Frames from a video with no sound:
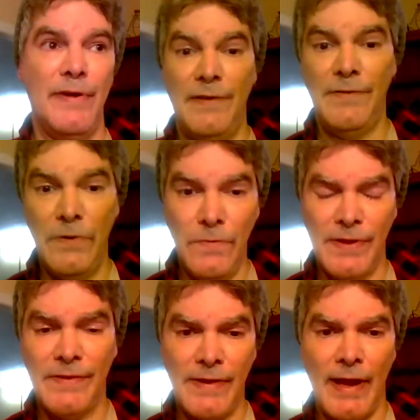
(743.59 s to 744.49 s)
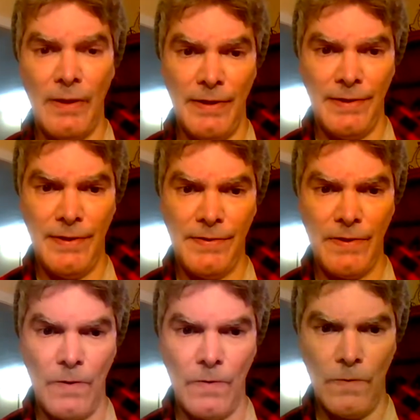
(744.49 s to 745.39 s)
But it's using silent.
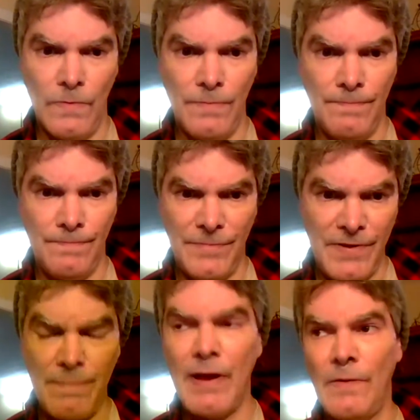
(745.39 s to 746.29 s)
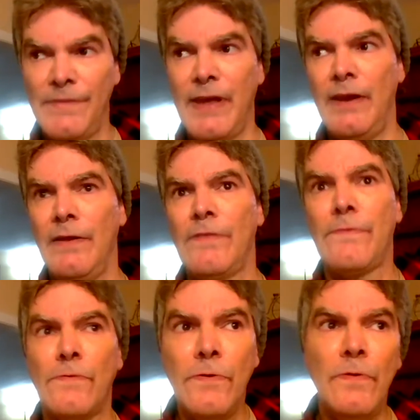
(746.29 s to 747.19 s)
So somehow it's getting
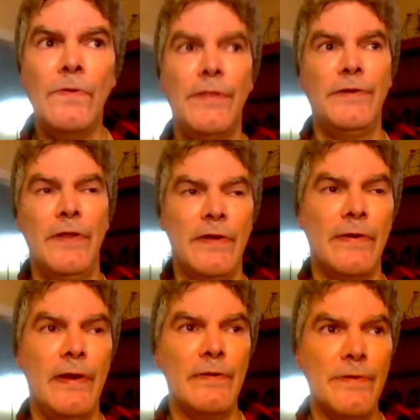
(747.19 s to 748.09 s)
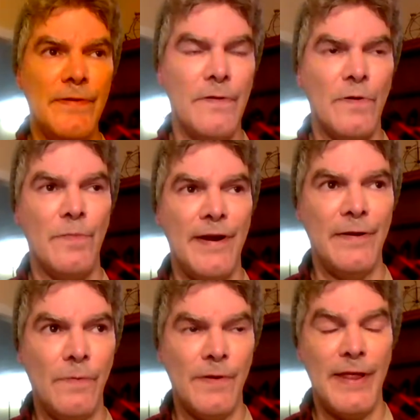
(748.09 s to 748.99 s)
through to their ears, to their
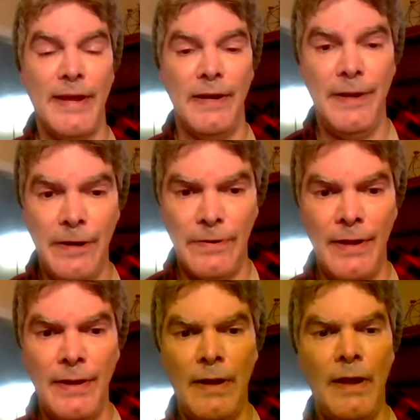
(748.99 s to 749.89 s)
brain, to where they can hear it.